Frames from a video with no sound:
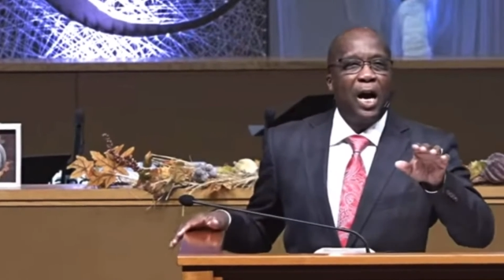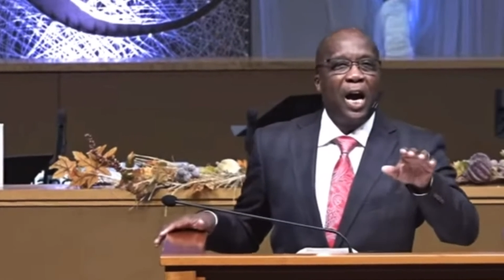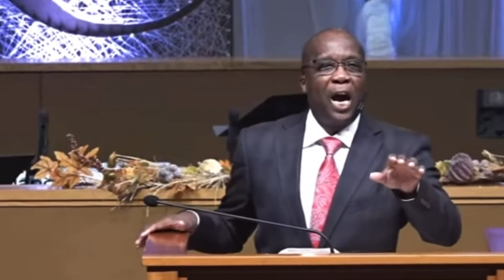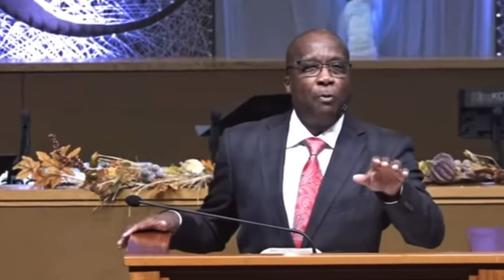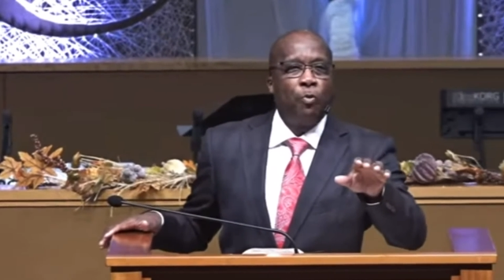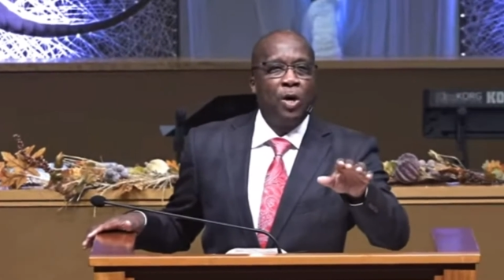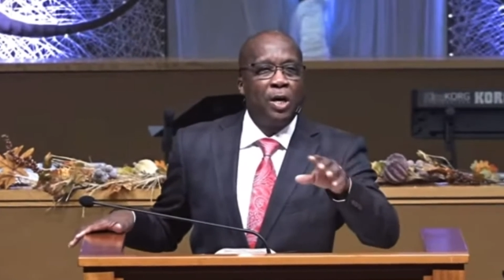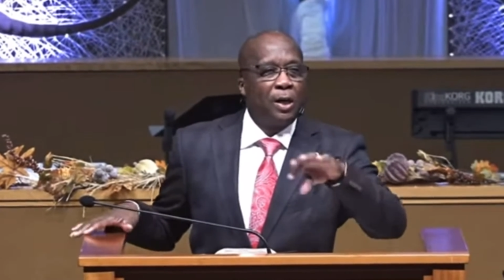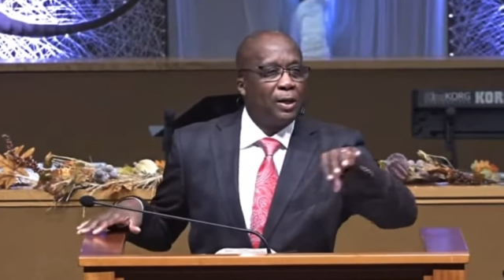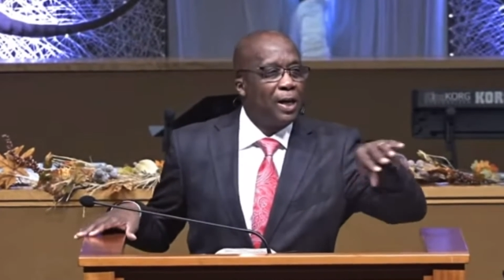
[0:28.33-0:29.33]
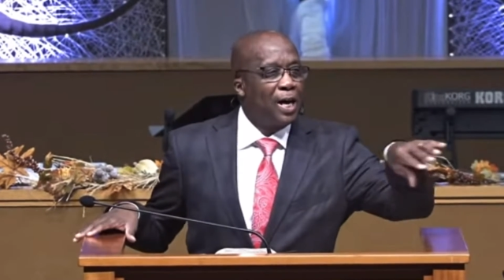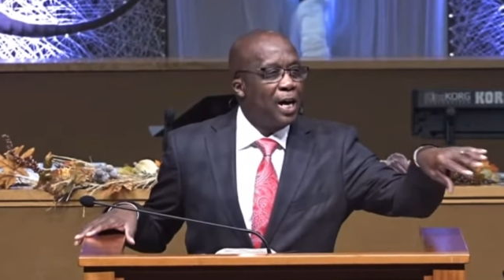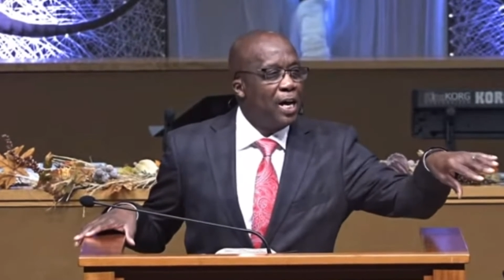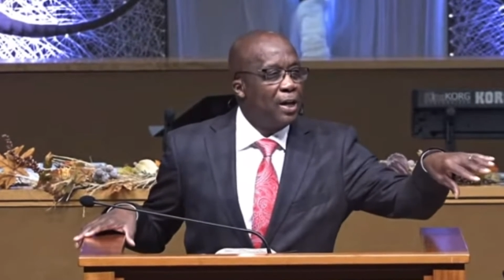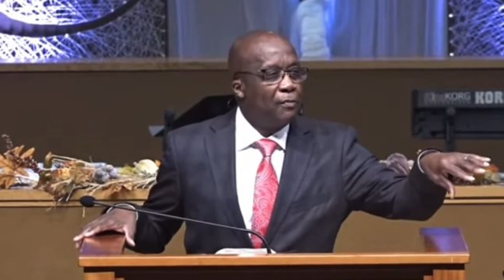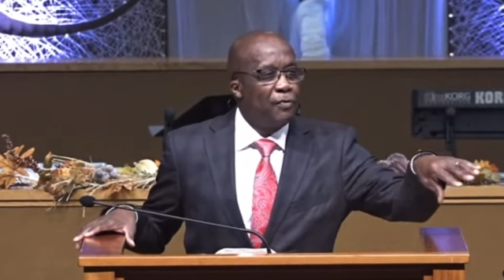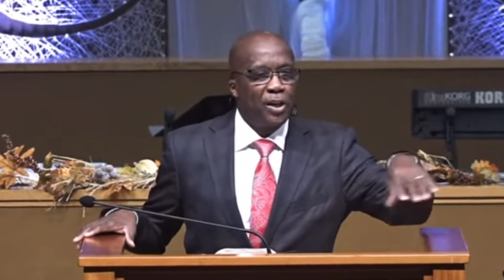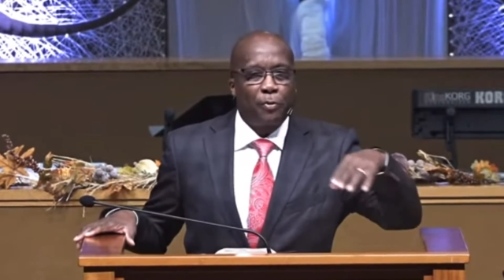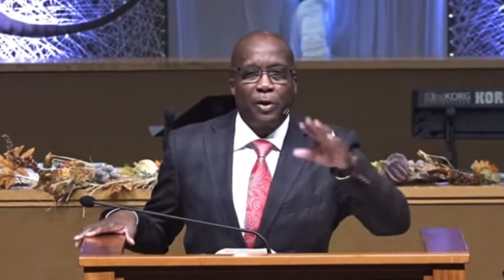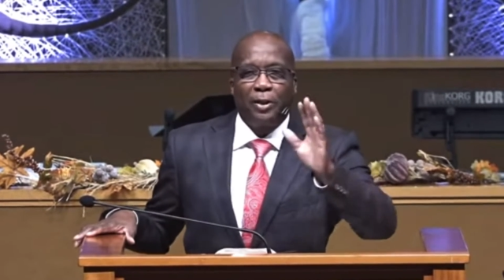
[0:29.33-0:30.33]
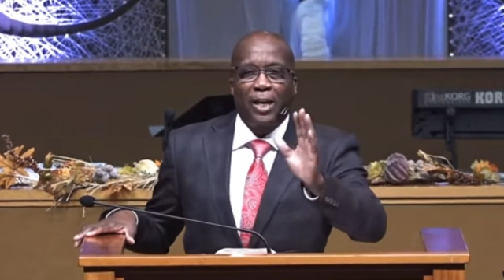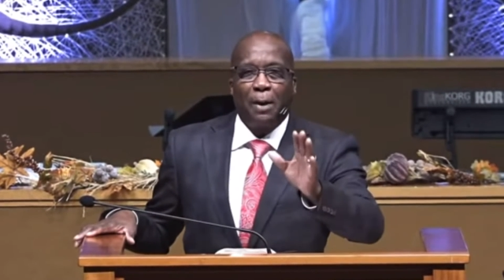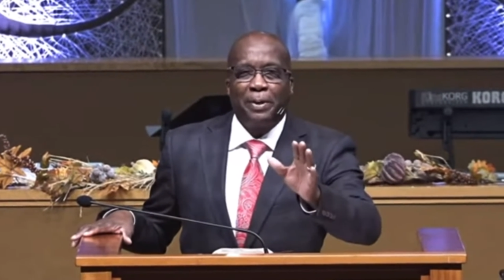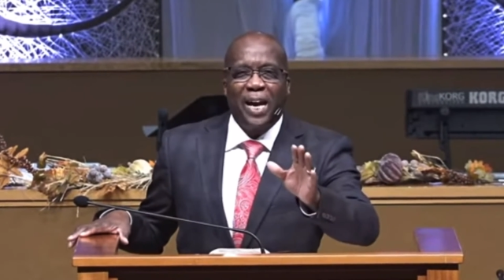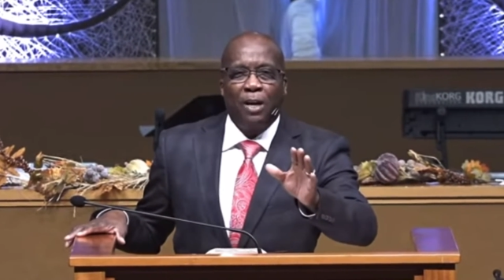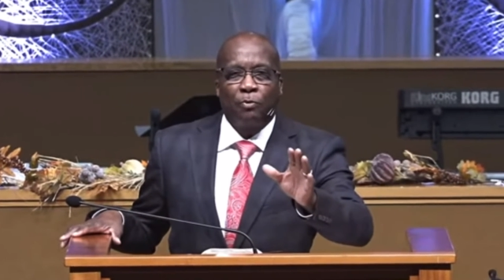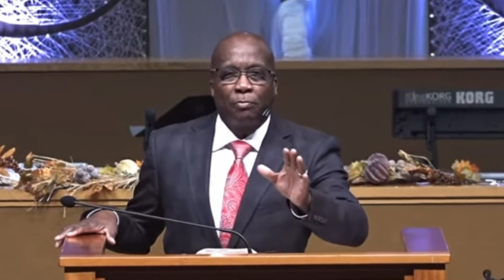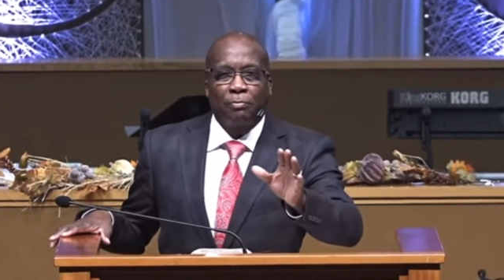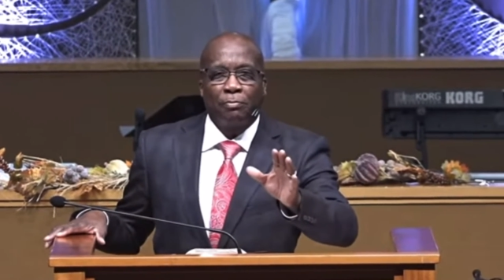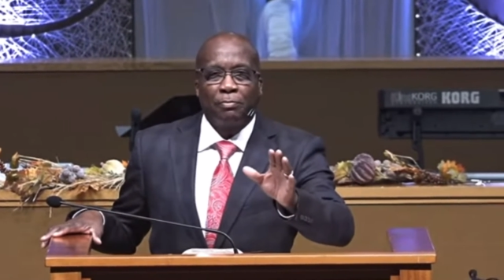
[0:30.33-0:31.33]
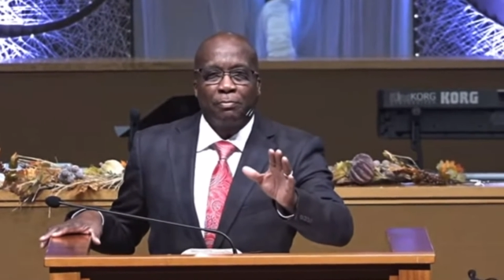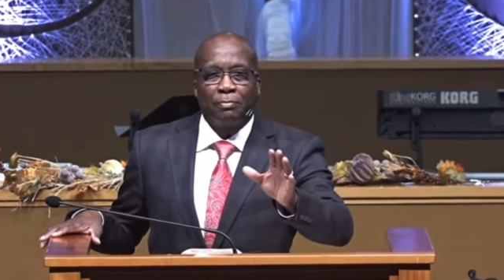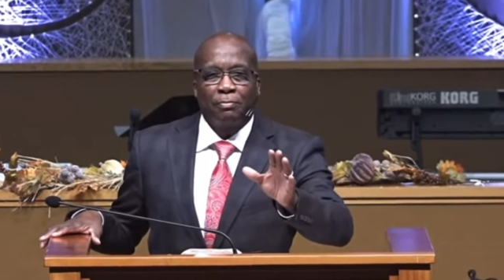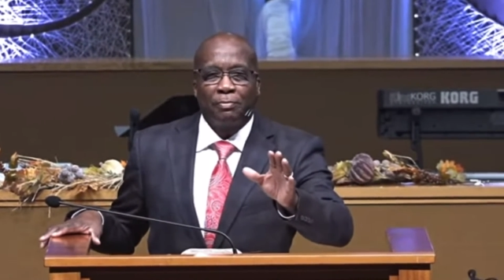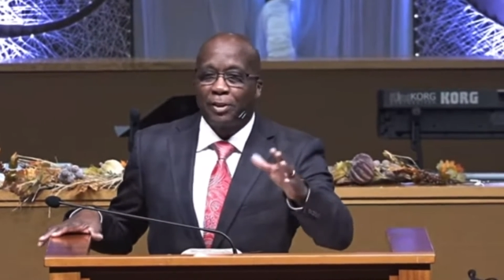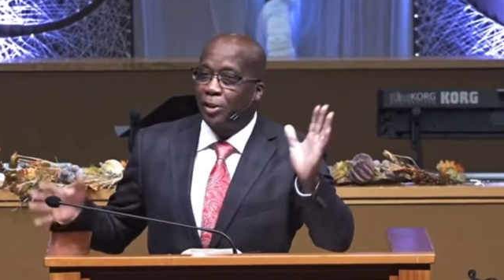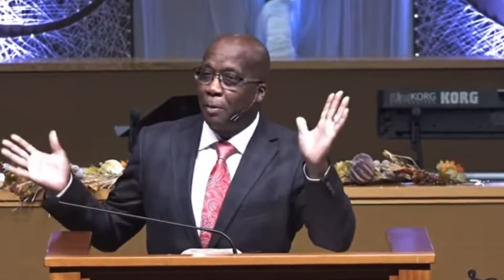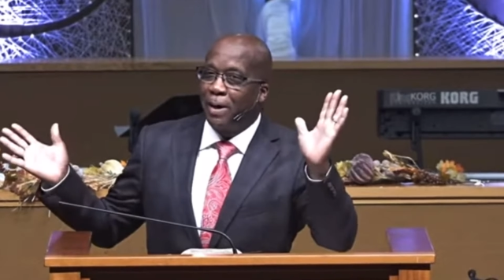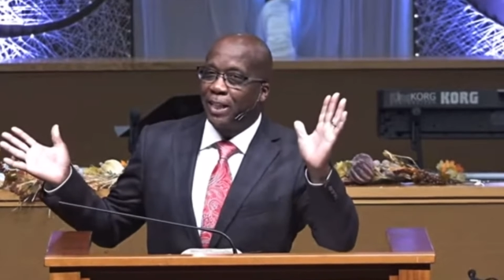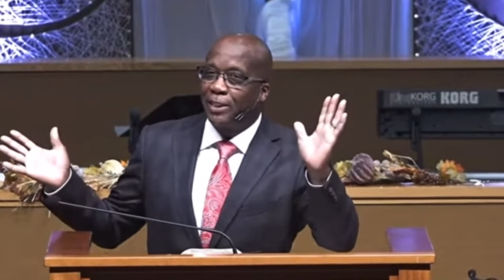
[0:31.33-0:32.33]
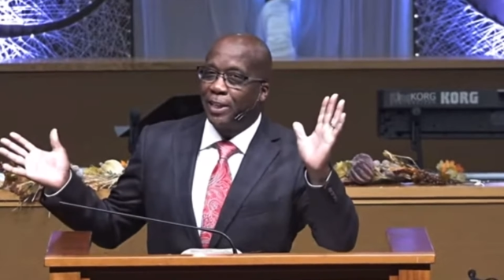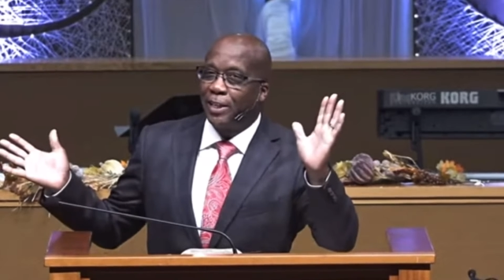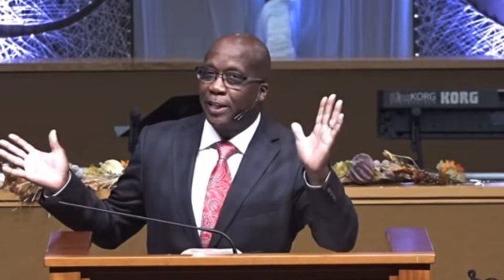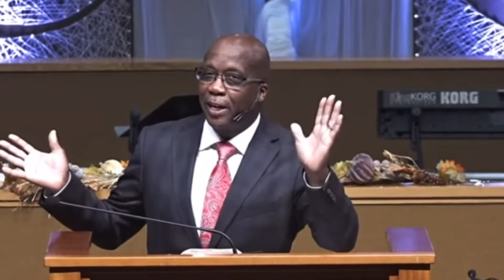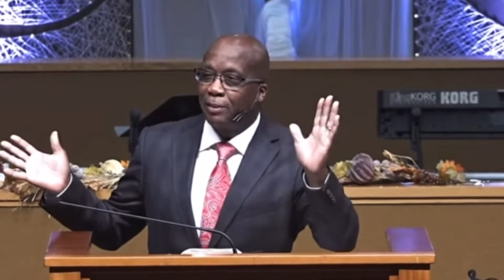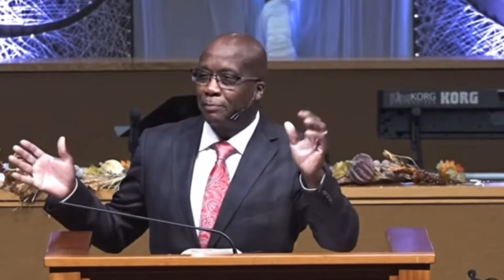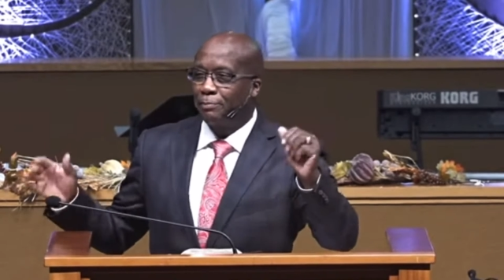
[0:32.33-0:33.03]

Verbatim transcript: I won. I had a victory, stop counting. Somebody said that.